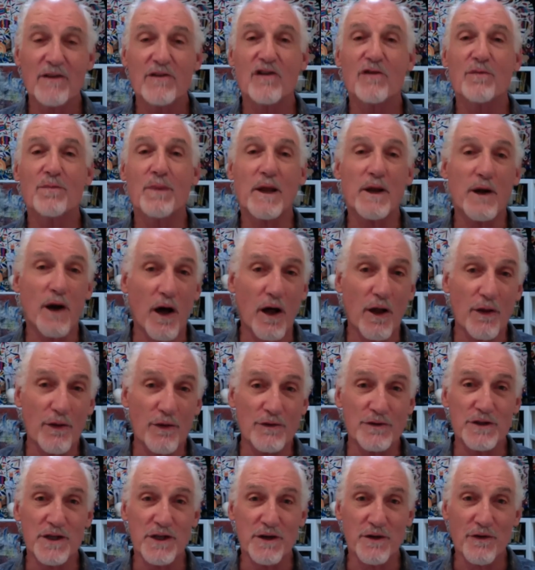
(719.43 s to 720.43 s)
to spend all
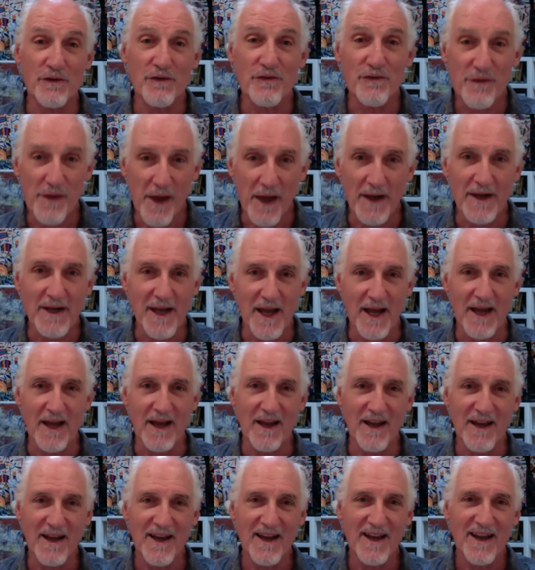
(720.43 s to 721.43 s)
those years
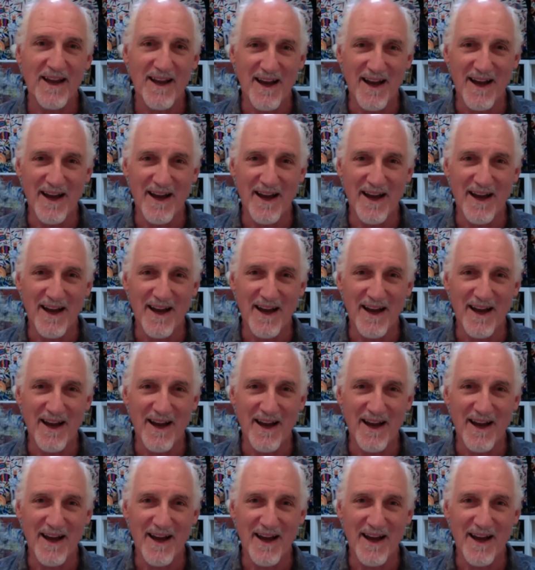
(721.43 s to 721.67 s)
studying